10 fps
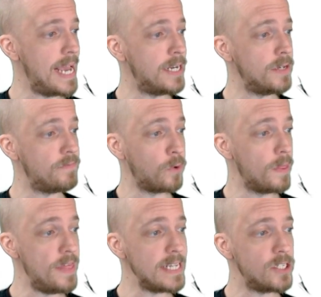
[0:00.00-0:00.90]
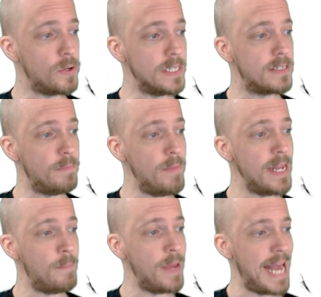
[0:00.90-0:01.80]
and for this you can
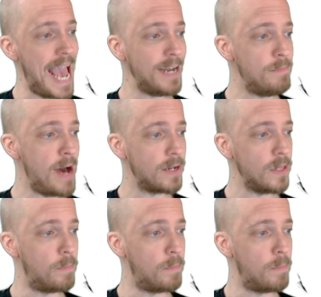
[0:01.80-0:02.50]
submit a Manhattan model,